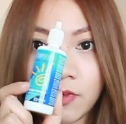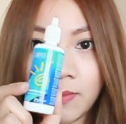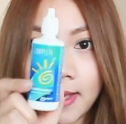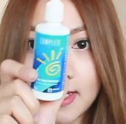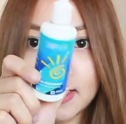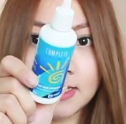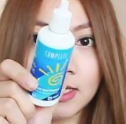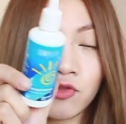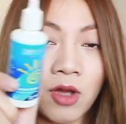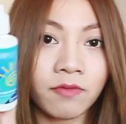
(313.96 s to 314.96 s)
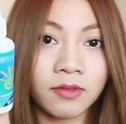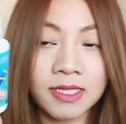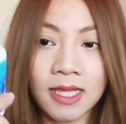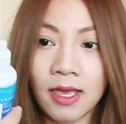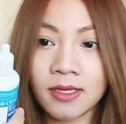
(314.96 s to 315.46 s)
with me, and this is the travel
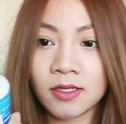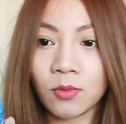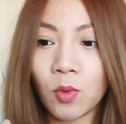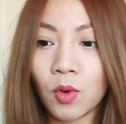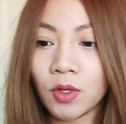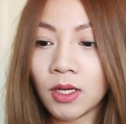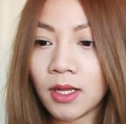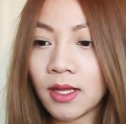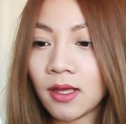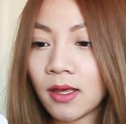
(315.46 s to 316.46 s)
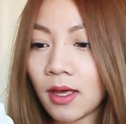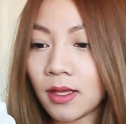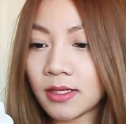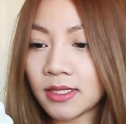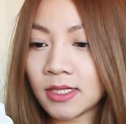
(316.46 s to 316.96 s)
sized one.
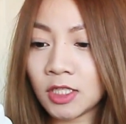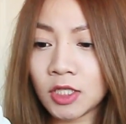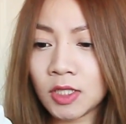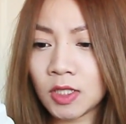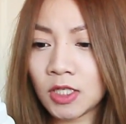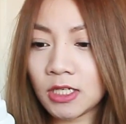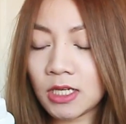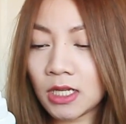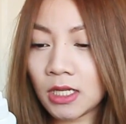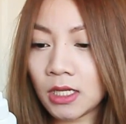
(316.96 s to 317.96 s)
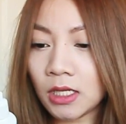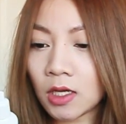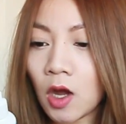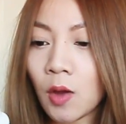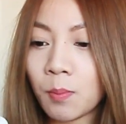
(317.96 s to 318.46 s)
And this is just the
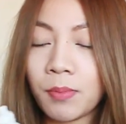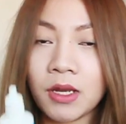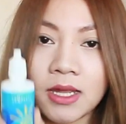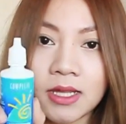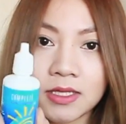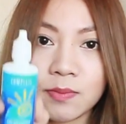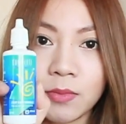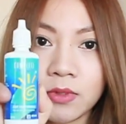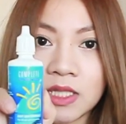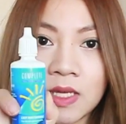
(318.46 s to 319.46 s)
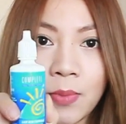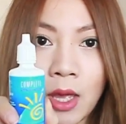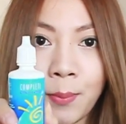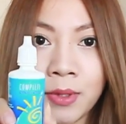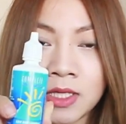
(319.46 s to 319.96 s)
complete
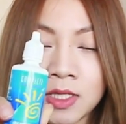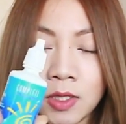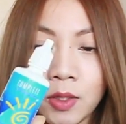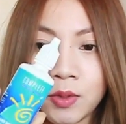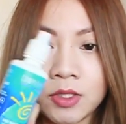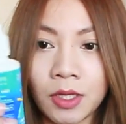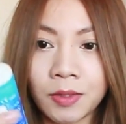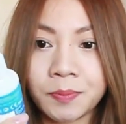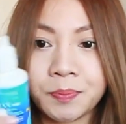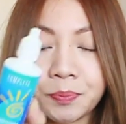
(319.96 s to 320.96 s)
multi-purpose solution.